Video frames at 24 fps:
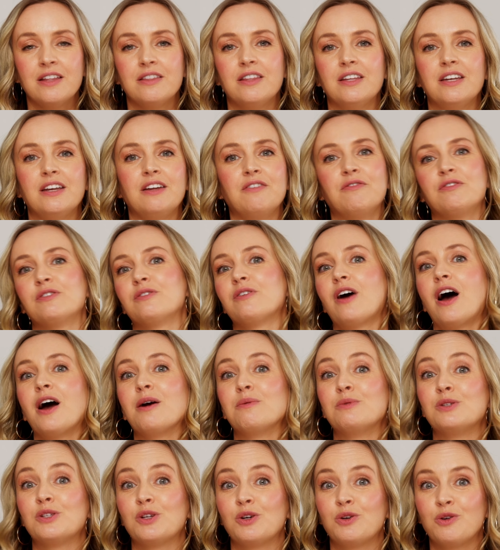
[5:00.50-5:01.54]
than if I
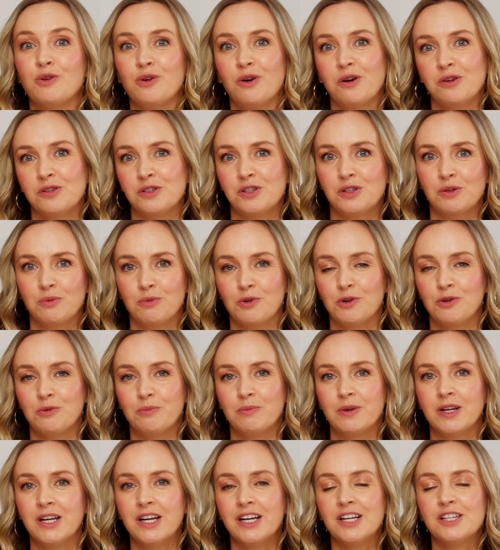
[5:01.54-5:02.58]
was across the
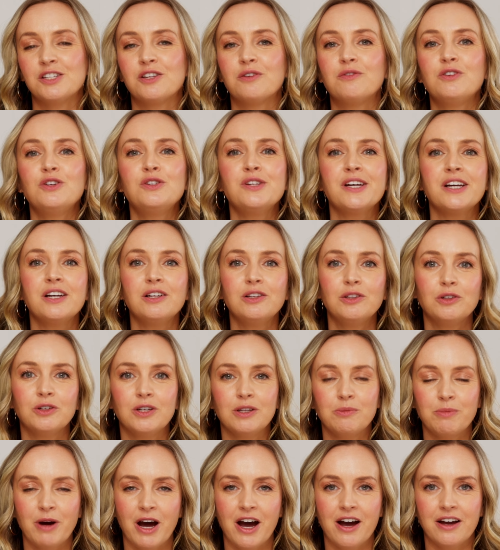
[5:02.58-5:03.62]
room. So if you take a look at
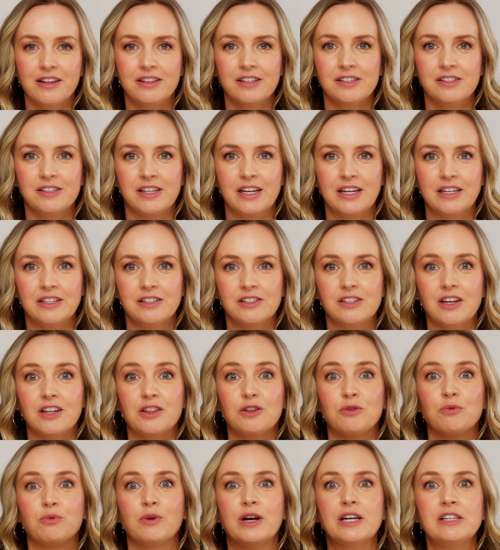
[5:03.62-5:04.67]
the behind the scenes at
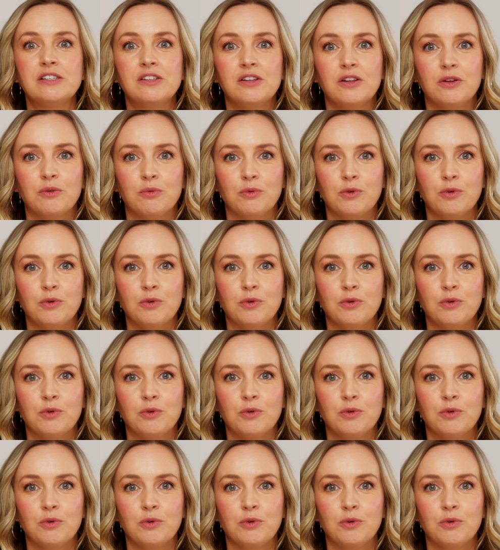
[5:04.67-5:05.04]
the rest of the